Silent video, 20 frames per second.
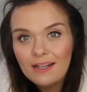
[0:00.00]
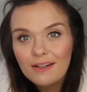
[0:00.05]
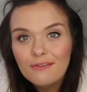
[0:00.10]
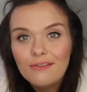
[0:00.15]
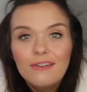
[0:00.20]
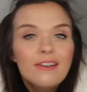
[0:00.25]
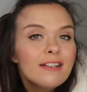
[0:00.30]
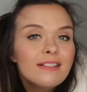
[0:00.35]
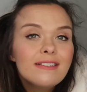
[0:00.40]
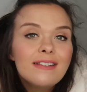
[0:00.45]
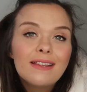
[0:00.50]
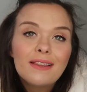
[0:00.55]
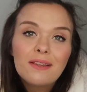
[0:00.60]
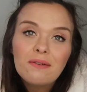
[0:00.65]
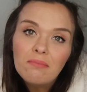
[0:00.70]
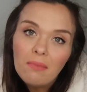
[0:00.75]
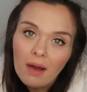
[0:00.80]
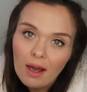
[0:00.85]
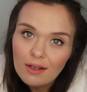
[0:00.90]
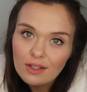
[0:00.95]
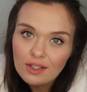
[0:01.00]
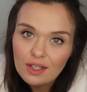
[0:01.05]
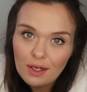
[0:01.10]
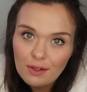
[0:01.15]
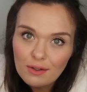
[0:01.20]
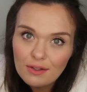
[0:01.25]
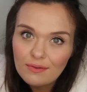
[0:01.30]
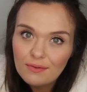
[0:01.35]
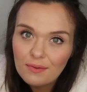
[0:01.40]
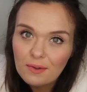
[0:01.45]
And the first thing that Mark
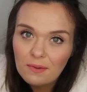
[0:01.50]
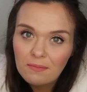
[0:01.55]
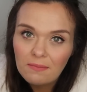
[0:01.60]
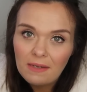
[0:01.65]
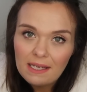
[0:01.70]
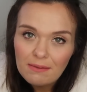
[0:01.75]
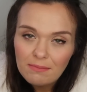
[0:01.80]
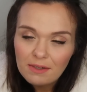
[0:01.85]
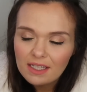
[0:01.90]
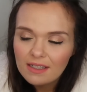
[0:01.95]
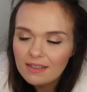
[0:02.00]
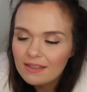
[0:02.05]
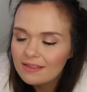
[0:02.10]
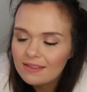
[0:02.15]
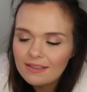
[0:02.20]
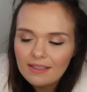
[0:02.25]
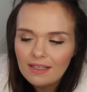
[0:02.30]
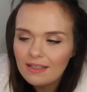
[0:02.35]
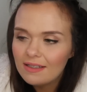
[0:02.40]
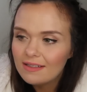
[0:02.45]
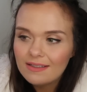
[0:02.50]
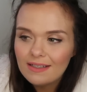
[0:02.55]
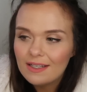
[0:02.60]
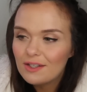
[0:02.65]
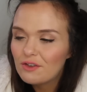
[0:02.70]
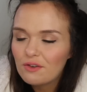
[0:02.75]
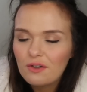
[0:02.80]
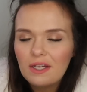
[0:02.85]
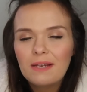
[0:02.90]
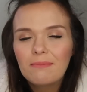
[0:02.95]
chose for me, because he
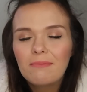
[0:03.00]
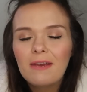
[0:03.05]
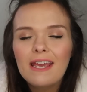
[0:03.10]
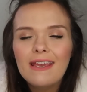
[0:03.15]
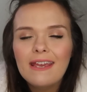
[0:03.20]
a dream,